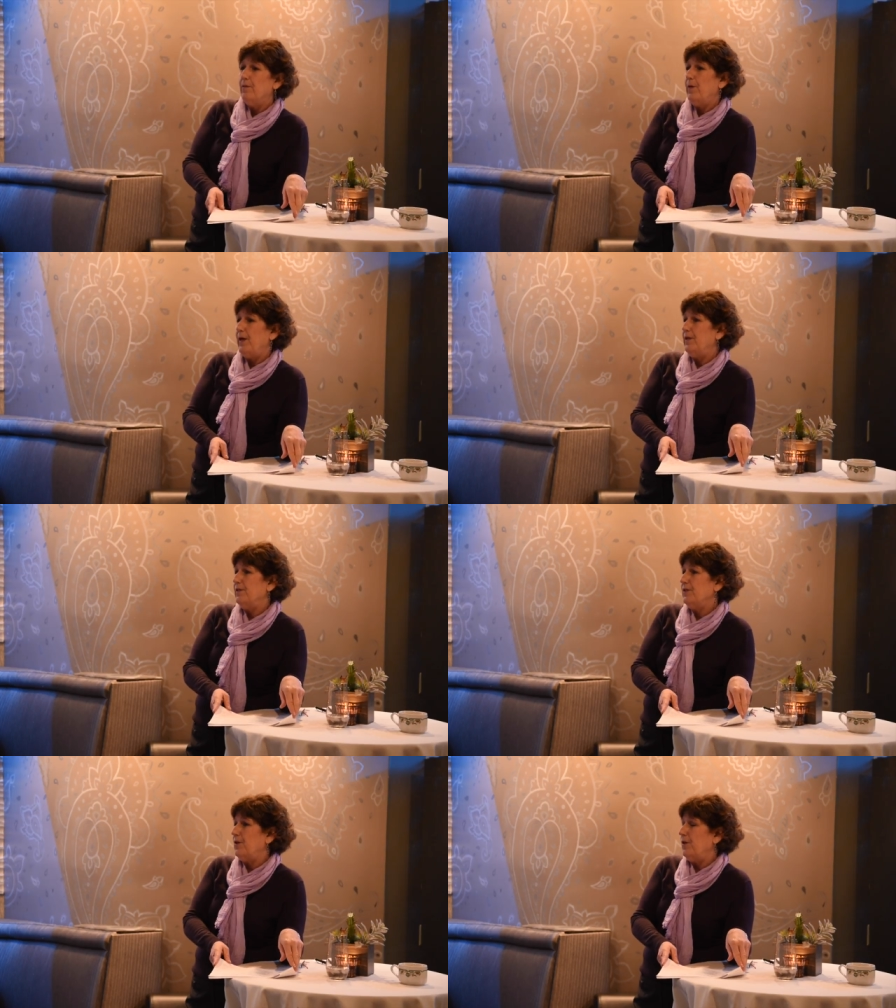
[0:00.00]
way
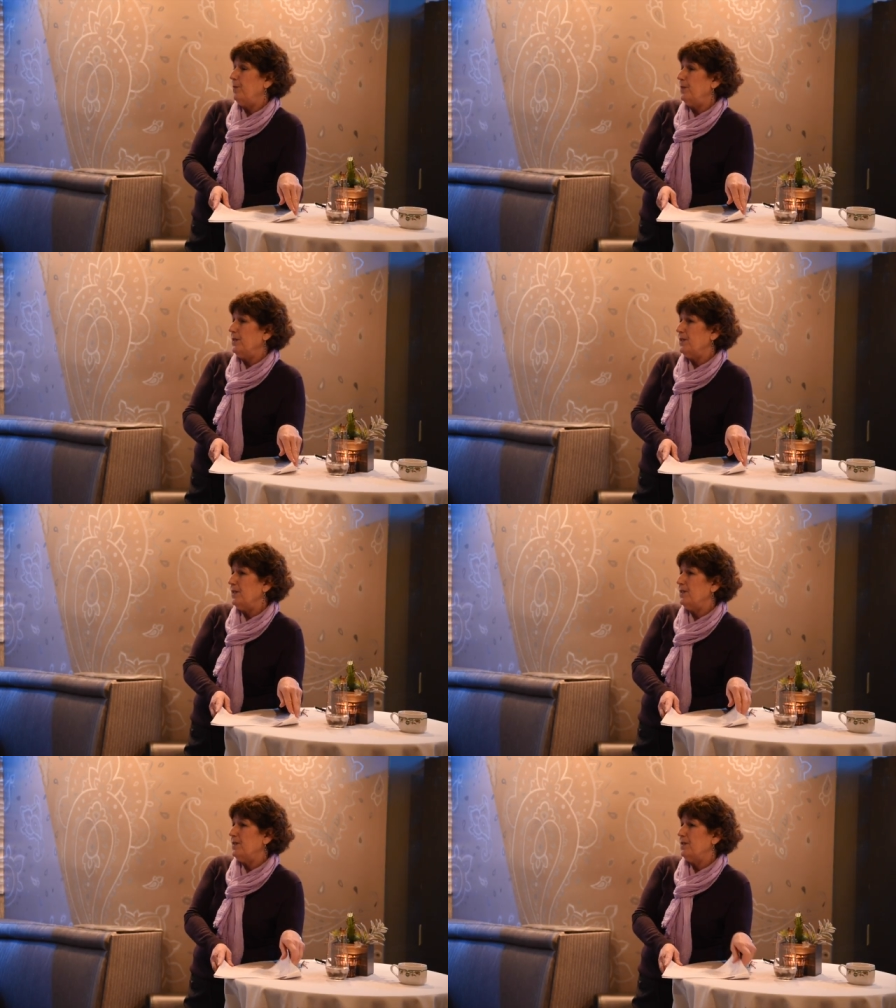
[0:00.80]
to start a
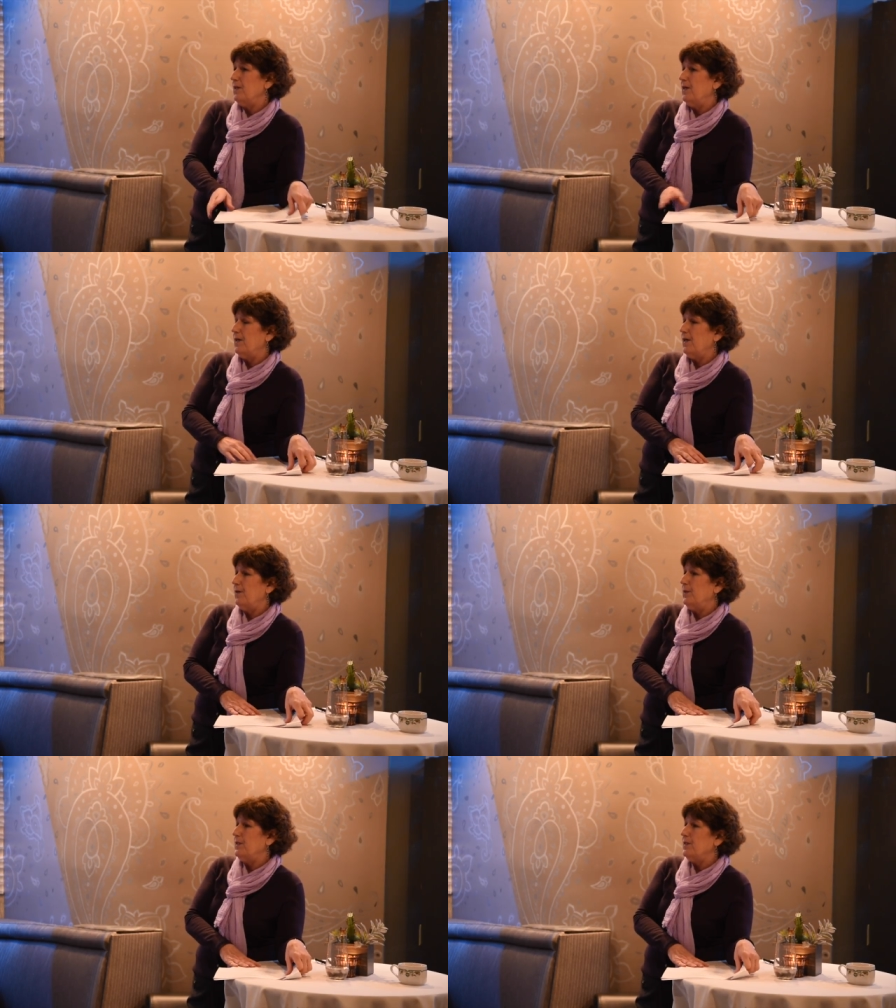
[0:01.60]
business,
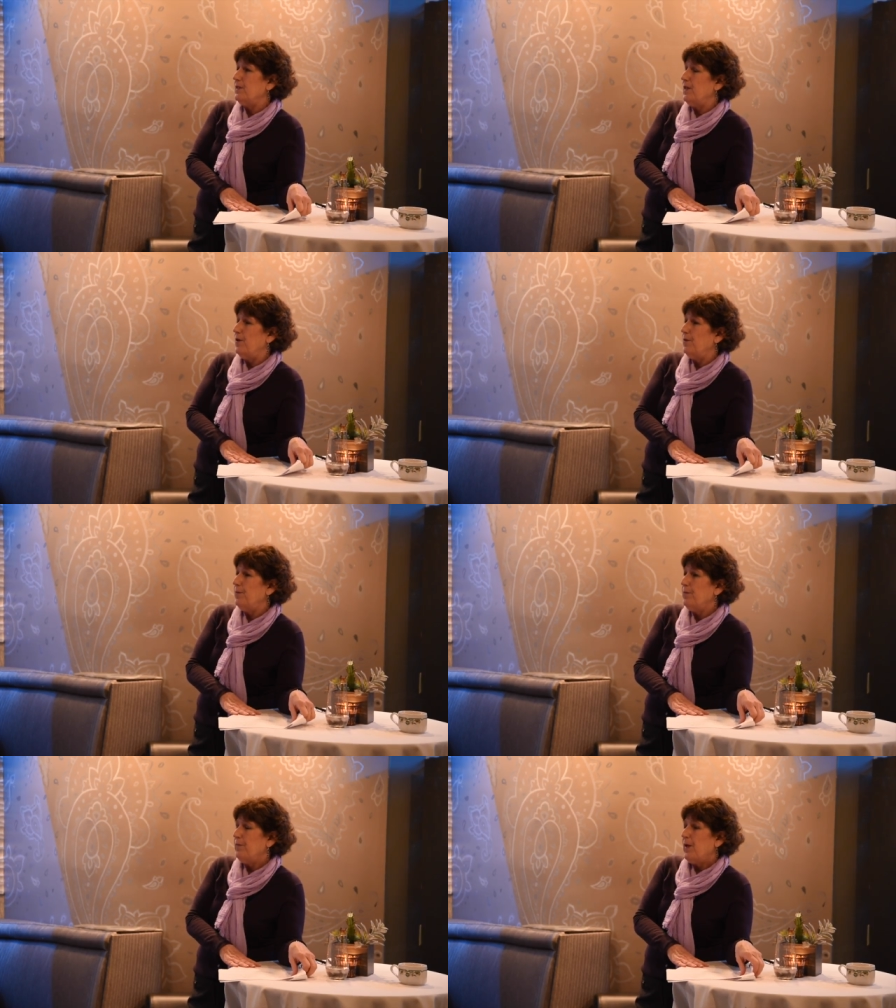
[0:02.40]
get a business loan.